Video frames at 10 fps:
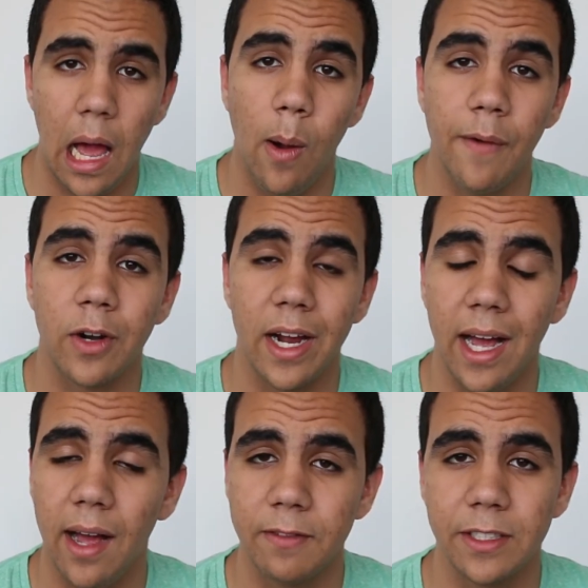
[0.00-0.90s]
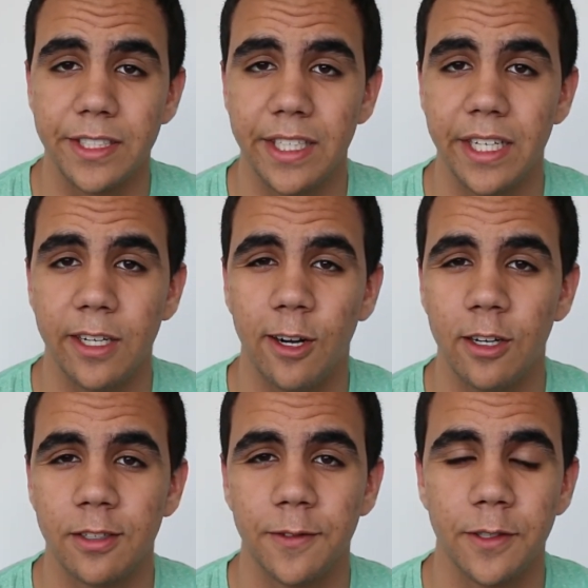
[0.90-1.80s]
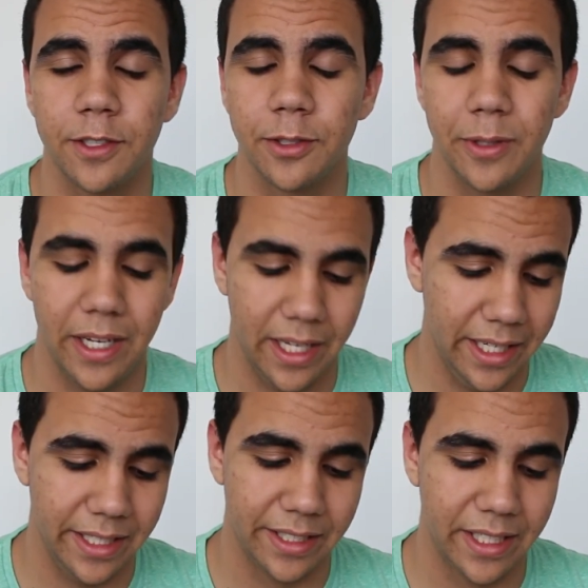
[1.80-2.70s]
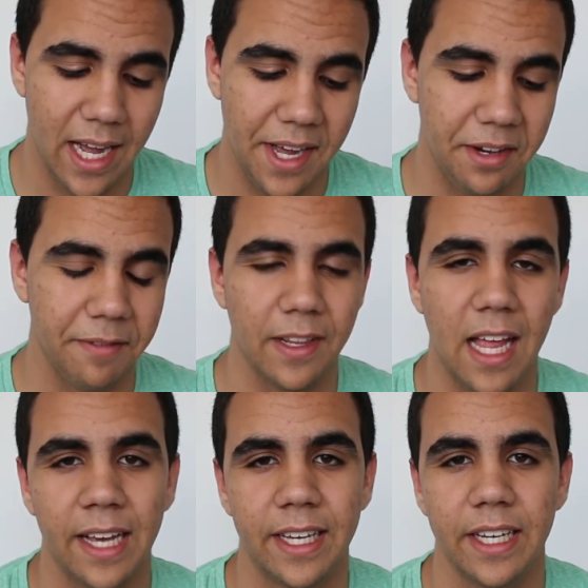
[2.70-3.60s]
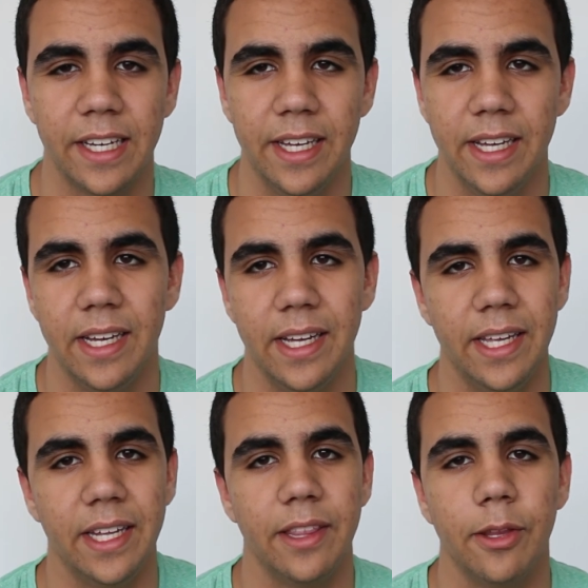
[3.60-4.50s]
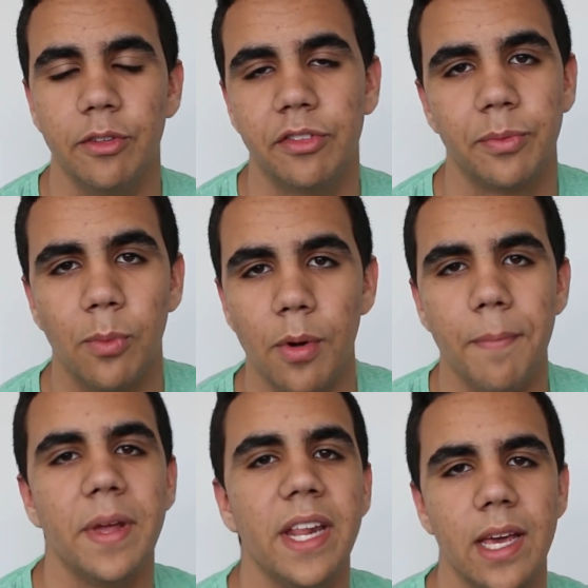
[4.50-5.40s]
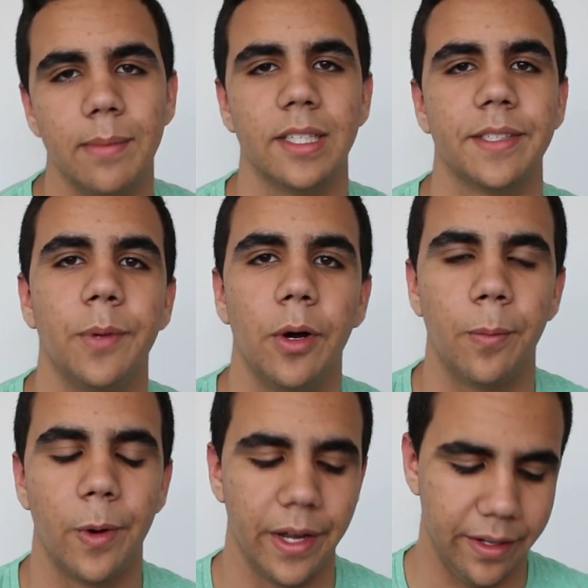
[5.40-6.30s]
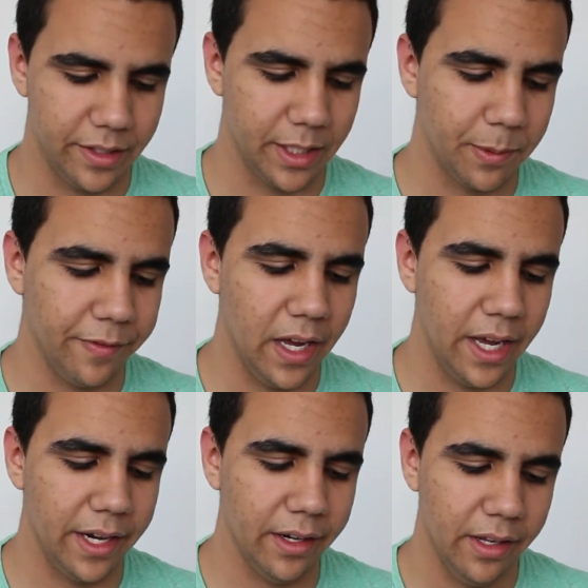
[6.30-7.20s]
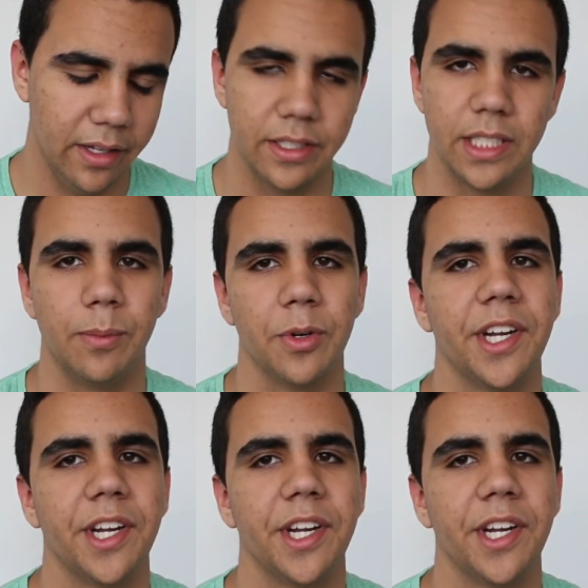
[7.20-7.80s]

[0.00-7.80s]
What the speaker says: However, I have to say Oxford Street is kind of lacking in those more medium and small brands to provide some more